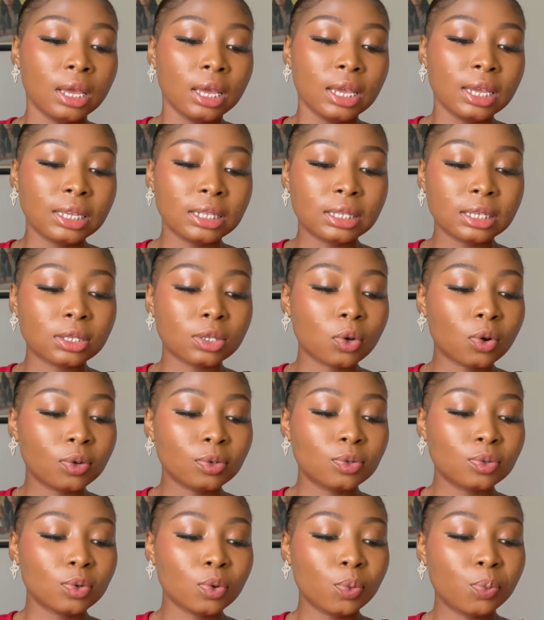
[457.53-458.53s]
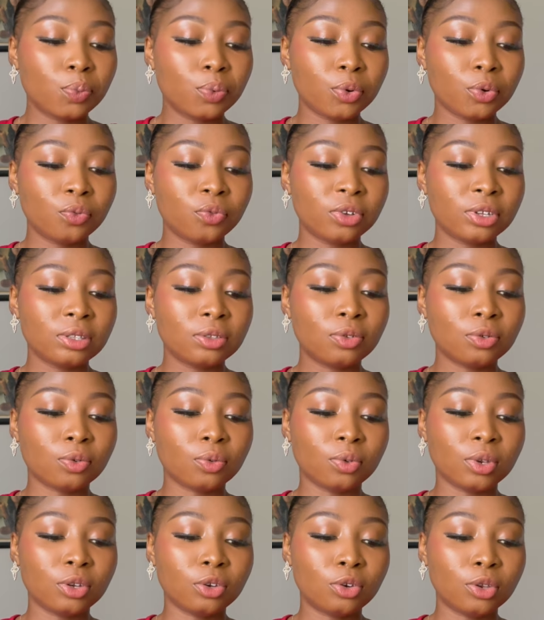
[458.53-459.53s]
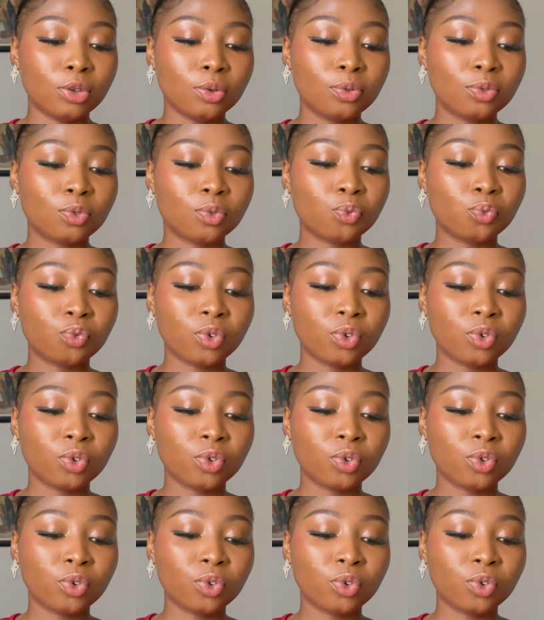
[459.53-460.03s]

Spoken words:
It is also proven to reduce